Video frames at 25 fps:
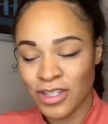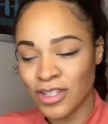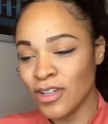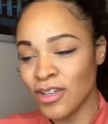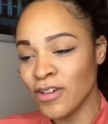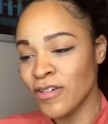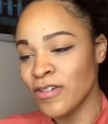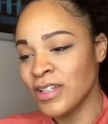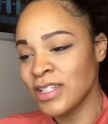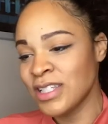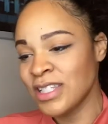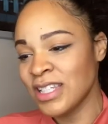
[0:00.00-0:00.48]

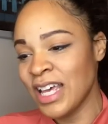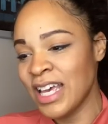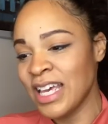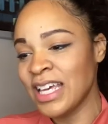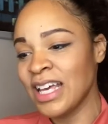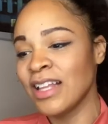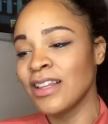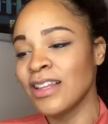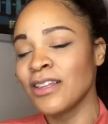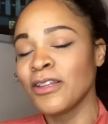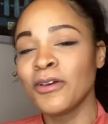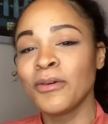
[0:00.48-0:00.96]
So it's
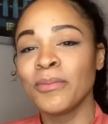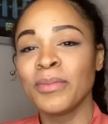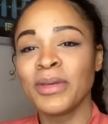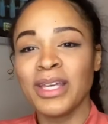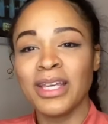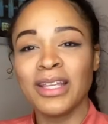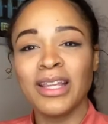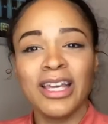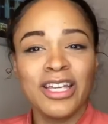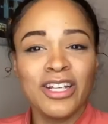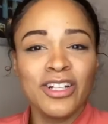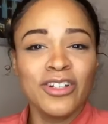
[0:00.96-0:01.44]
like a little bit
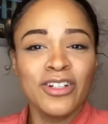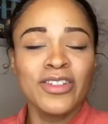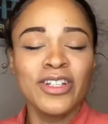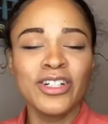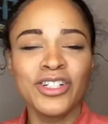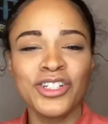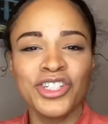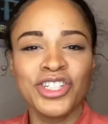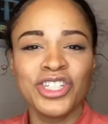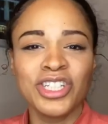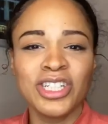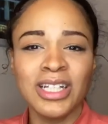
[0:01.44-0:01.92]
like
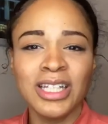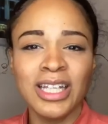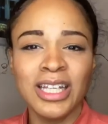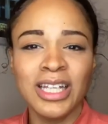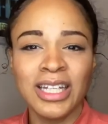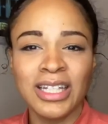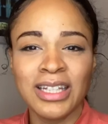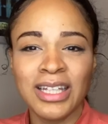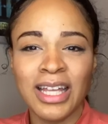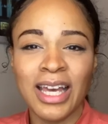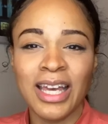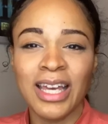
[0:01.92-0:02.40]
they're
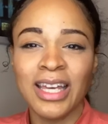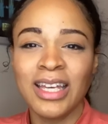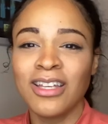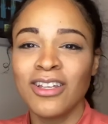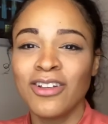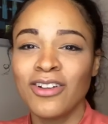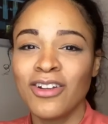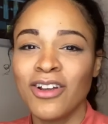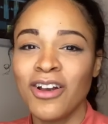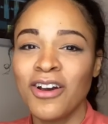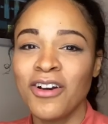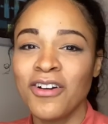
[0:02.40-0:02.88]
chilling, like,
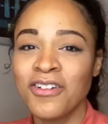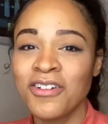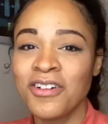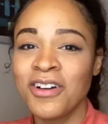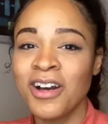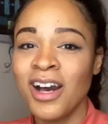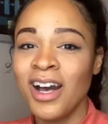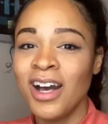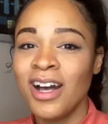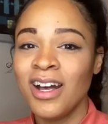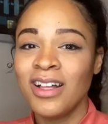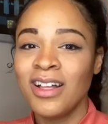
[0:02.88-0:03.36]
you know,